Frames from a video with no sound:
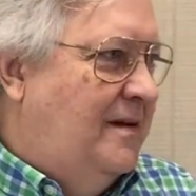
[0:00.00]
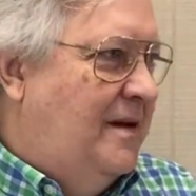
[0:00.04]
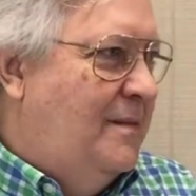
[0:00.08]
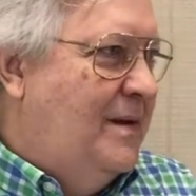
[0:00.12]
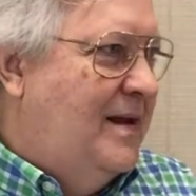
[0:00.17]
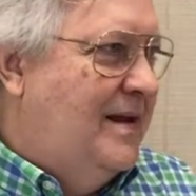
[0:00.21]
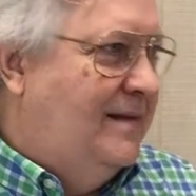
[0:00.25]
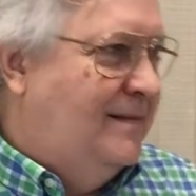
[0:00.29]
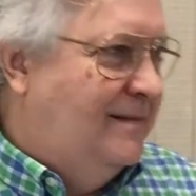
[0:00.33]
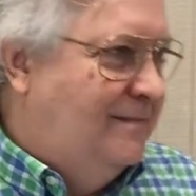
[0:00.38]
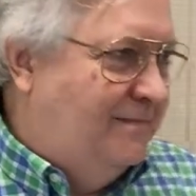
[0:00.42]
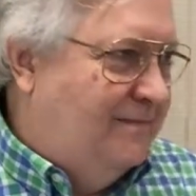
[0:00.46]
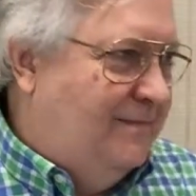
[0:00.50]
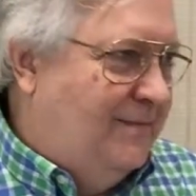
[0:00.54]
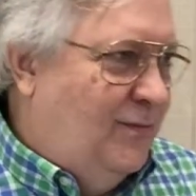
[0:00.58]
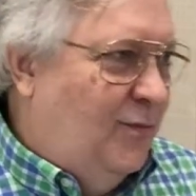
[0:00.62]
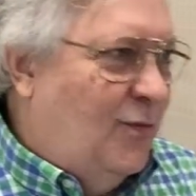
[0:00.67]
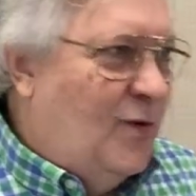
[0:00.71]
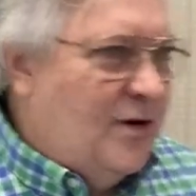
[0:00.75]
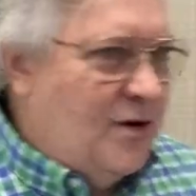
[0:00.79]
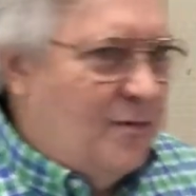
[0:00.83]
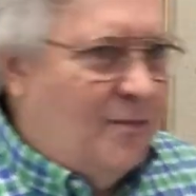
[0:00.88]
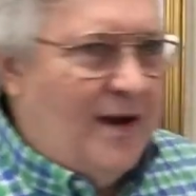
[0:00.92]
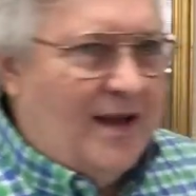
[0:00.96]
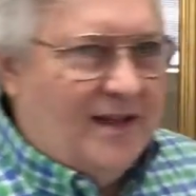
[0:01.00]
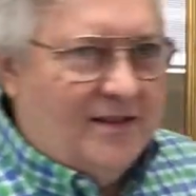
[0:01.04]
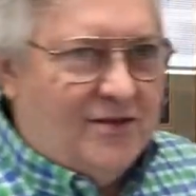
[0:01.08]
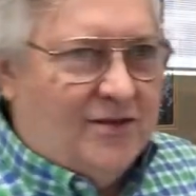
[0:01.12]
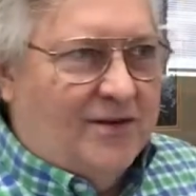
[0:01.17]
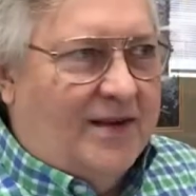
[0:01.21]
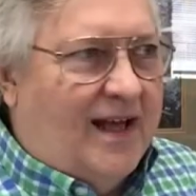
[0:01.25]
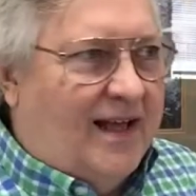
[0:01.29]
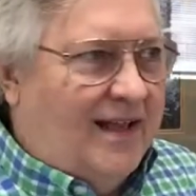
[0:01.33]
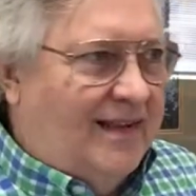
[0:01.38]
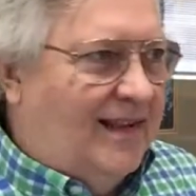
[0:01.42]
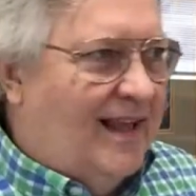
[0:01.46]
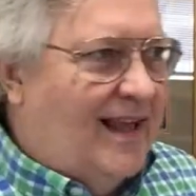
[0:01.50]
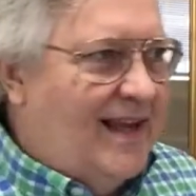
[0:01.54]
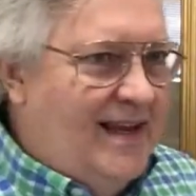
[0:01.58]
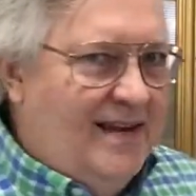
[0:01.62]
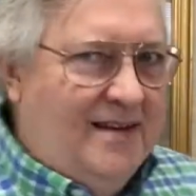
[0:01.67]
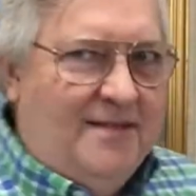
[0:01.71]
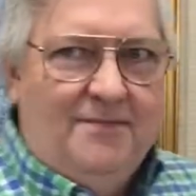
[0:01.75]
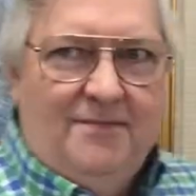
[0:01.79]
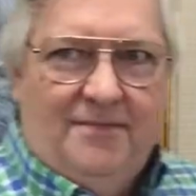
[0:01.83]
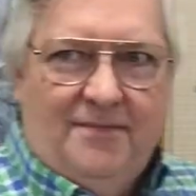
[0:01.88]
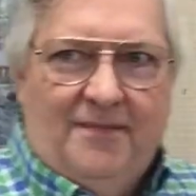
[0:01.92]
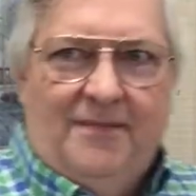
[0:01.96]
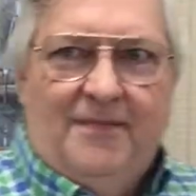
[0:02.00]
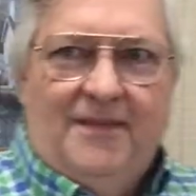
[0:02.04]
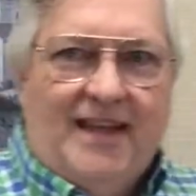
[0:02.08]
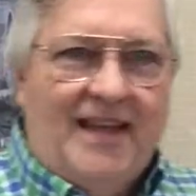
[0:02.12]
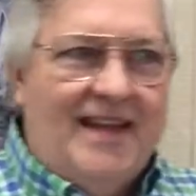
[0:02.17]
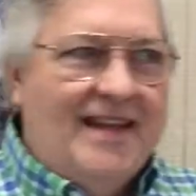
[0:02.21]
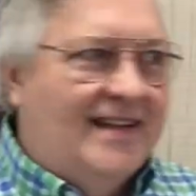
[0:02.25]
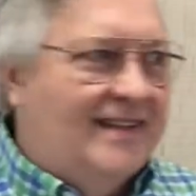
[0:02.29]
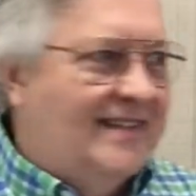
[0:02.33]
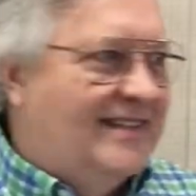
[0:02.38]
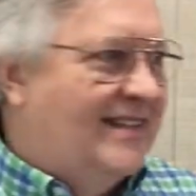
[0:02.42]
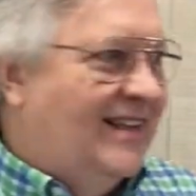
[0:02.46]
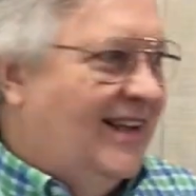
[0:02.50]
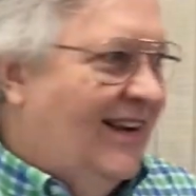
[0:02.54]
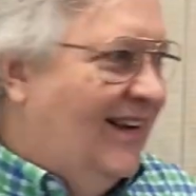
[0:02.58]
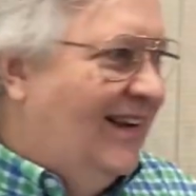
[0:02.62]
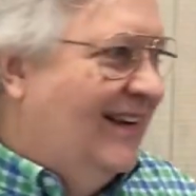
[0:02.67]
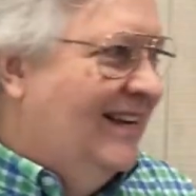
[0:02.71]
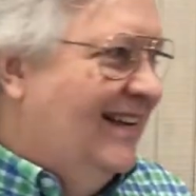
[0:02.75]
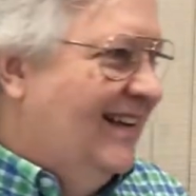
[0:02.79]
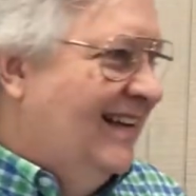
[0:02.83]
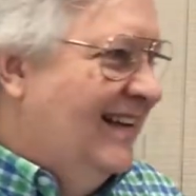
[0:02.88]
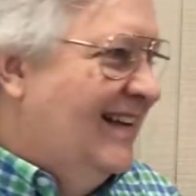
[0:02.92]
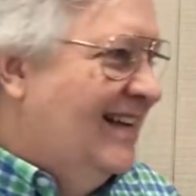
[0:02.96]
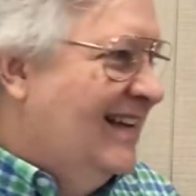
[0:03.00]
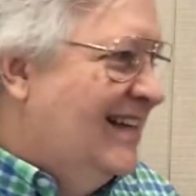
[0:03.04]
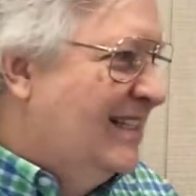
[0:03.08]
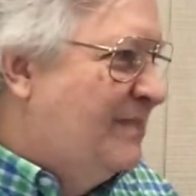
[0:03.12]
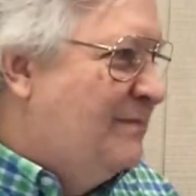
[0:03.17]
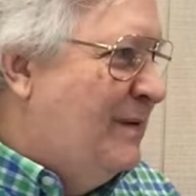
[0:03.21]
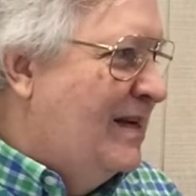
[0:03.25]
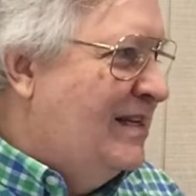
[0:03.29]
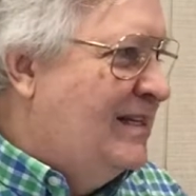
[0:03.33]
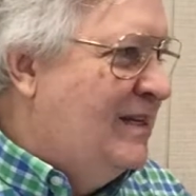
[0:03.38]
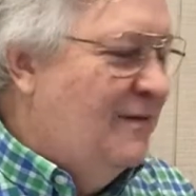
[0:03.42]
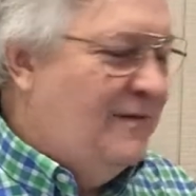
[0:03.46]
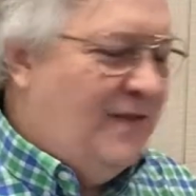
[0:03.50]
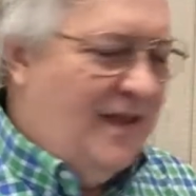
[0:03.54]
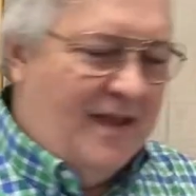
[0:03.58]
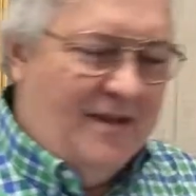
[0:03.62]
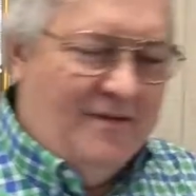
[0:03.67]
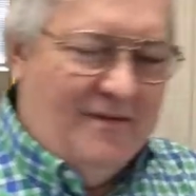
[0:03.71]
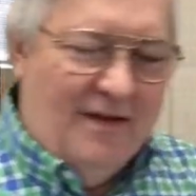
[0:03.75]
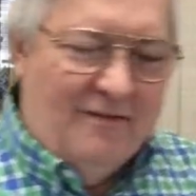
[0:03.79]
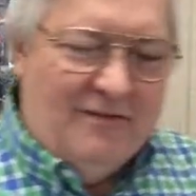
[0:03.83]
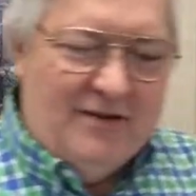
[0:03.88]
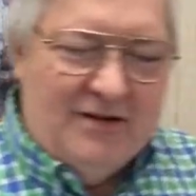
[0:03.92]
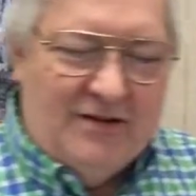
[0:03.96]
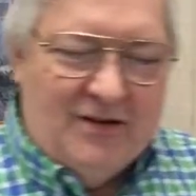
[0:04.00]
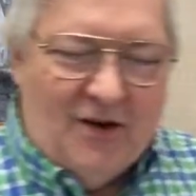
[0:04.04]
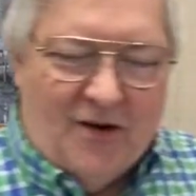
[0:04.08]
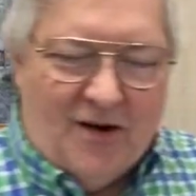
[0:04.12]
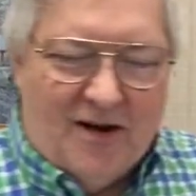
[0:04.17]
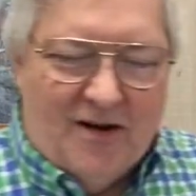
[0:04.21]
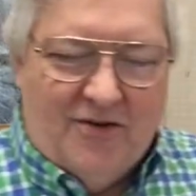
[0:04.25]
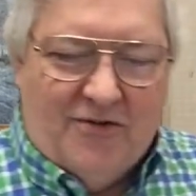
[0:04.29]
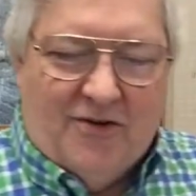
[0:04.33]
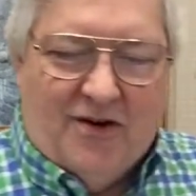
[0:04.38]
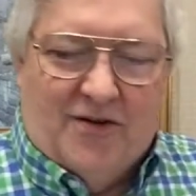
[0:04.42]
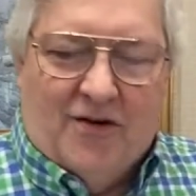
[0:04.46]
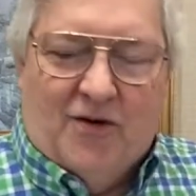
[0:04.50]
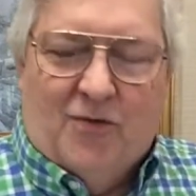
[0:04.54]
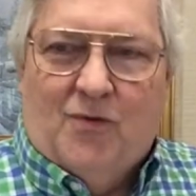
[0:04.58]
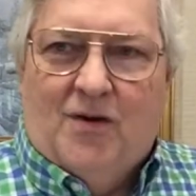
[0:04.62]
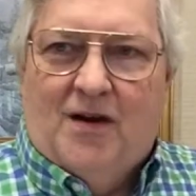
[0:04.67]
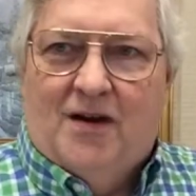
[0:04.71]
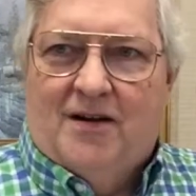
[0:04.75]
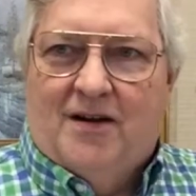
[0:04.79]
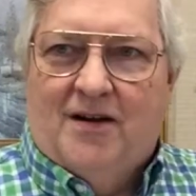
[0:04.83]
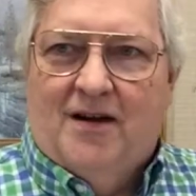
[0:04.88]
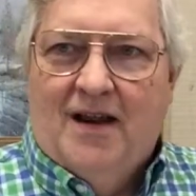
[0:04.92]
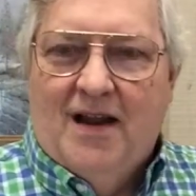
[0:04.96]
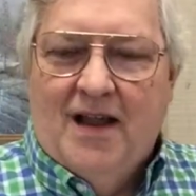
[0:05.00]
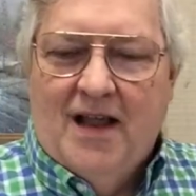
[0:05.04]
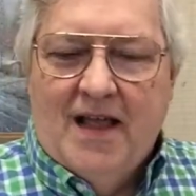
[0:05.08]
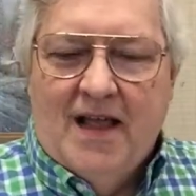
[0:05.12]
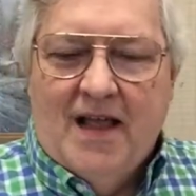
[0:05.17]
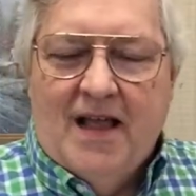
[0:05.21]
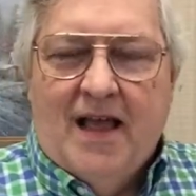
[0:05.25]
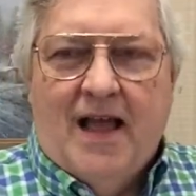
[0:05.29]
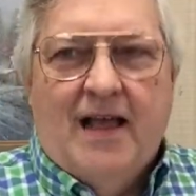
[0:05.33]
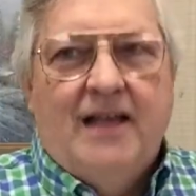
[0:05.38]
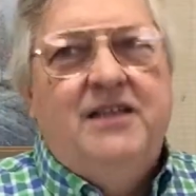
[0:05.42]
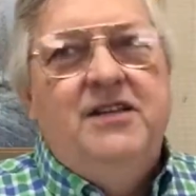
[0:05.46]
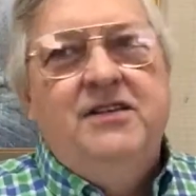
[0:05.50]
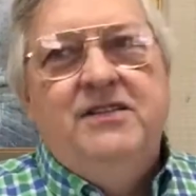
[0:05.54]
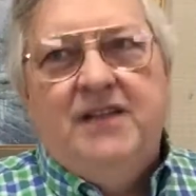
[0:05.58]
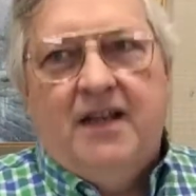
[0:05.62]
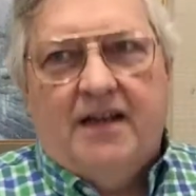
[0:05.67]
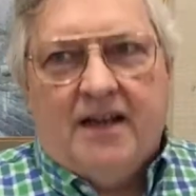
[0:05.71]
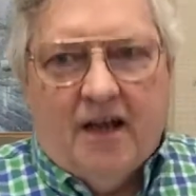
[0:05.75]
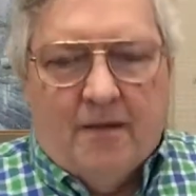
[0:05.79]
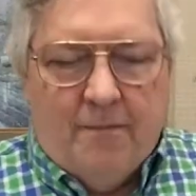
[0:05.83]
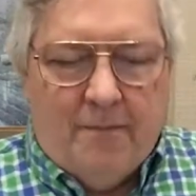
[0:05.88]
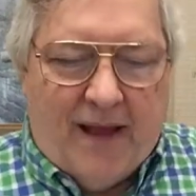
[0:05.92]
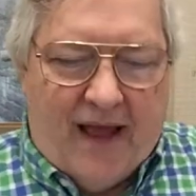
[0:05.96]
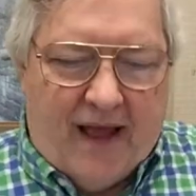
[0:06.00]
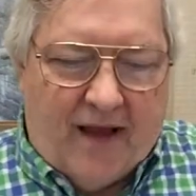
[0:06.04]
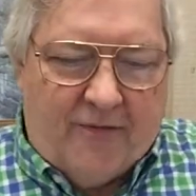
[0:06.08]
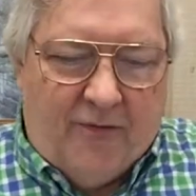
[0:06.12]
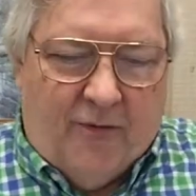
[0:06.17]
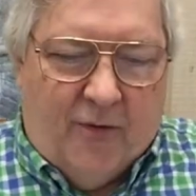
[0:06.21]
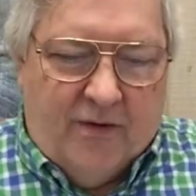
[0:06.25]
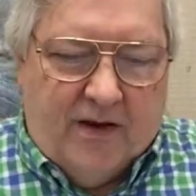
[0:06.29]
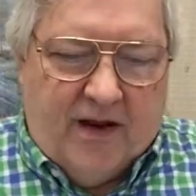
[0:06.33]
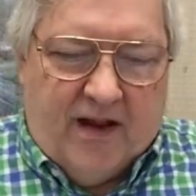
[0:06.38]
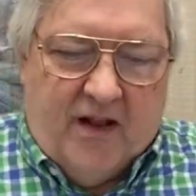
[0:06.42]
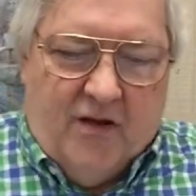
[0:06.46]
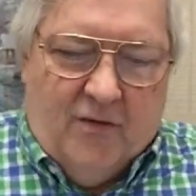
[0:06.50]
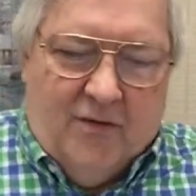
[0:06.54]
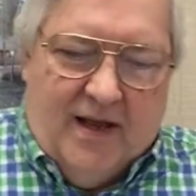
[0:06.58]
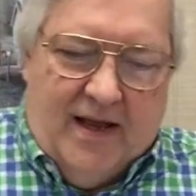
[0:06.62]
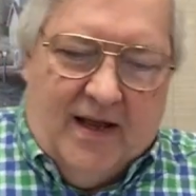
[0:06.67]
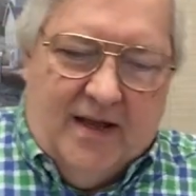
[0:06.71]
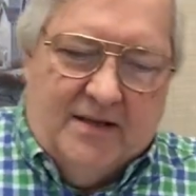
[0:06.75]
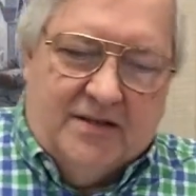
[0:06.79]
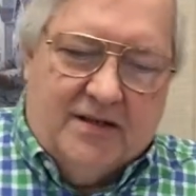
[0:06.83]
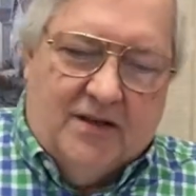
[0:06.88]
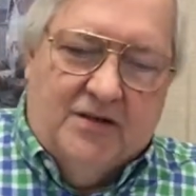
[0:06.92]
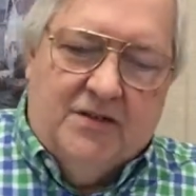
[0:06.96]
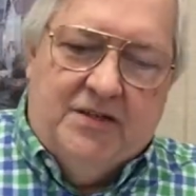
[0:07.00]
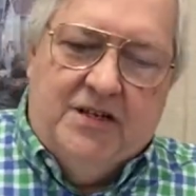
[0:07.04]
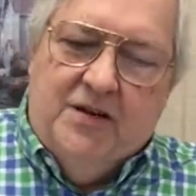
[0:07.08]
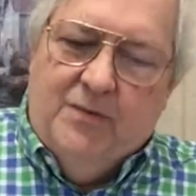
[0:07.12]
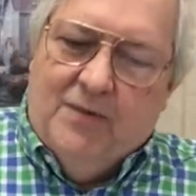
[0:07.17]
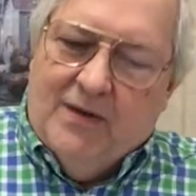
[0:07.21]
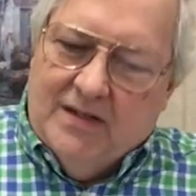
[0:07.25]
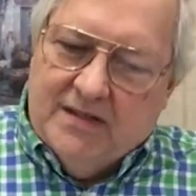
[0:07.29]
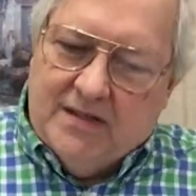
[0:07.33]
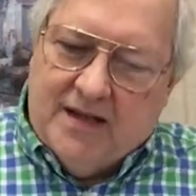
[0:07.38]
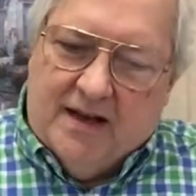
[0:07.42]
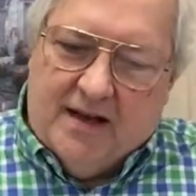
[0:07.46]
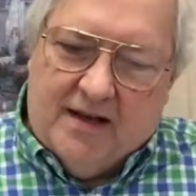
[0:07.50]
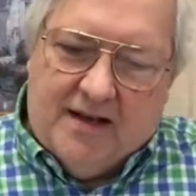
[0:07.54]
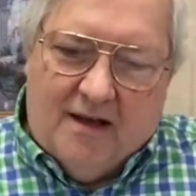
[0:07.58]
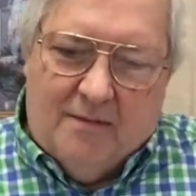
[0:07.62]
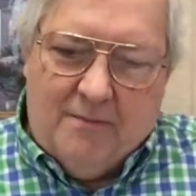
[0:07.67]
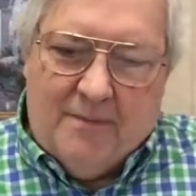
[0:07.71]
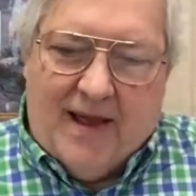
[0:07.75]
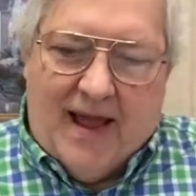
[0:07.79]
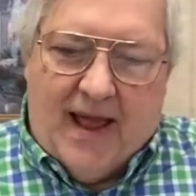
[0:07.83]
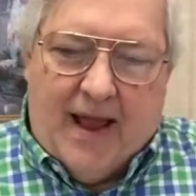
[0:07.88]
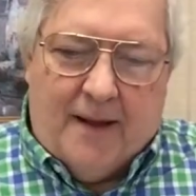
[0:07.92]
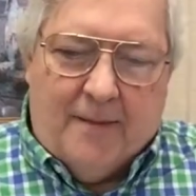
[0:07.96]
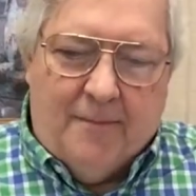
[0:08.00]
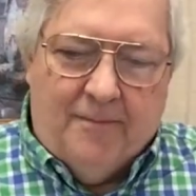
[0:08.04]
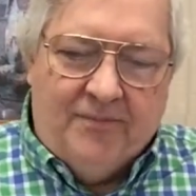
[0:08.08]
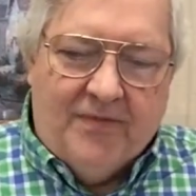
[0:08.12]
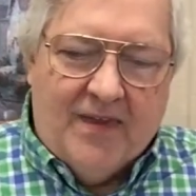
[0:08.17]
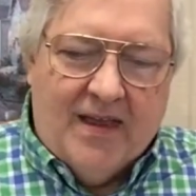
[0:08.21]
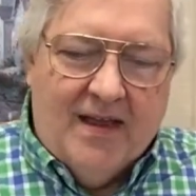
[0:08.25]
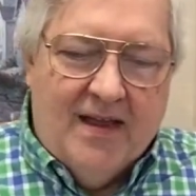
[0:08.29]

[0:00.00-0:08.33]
I mean, water pots are not light things, especially if, they, if she's already drawn her water, and she's going to come back for it anyway. So she was going to come back.